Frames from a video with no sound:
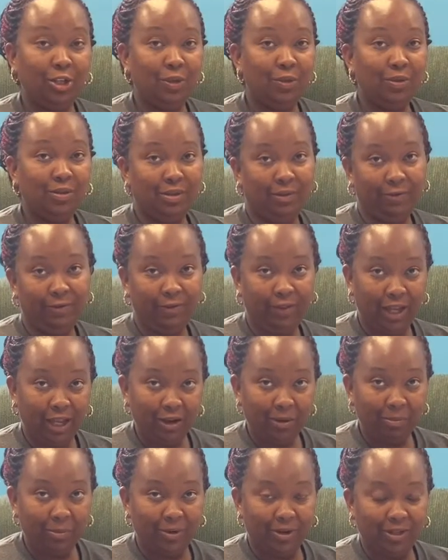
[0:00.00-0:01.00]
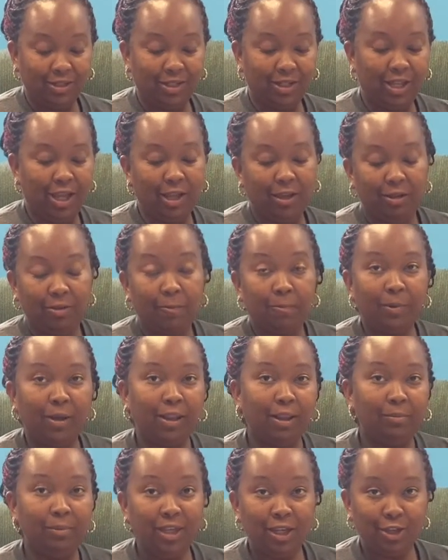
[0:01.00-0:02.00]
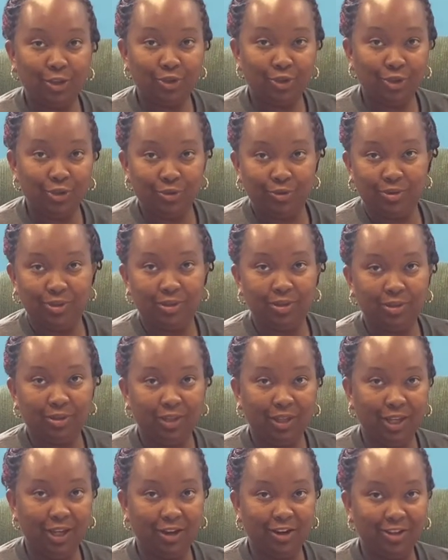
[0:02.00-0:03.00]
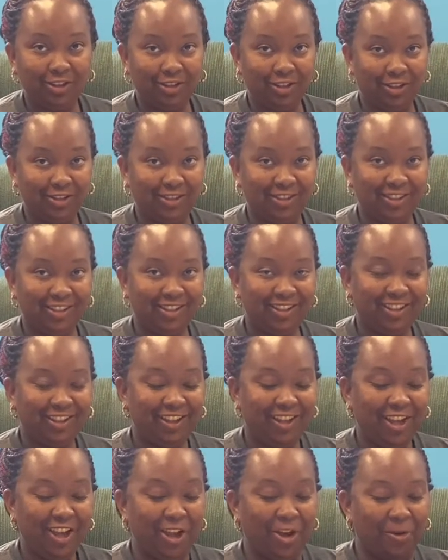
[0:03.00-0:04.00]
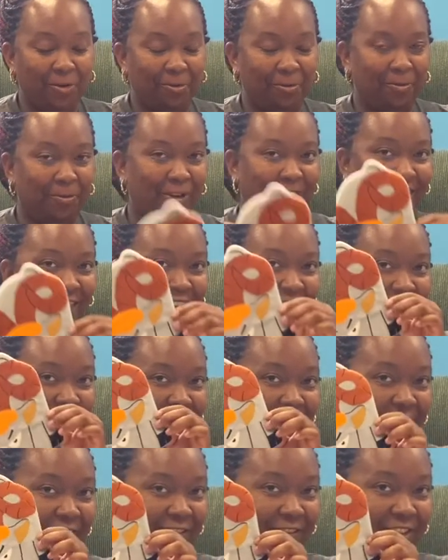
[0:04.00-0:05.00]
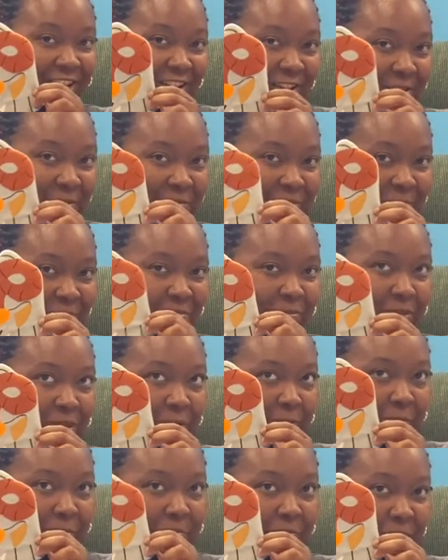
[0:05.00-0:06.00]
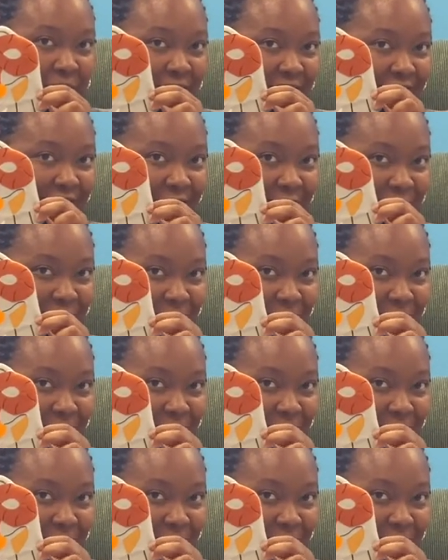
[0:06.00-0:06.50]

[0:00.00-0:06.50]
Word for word: use a flannel board today, but let me introduce the characters. We have the big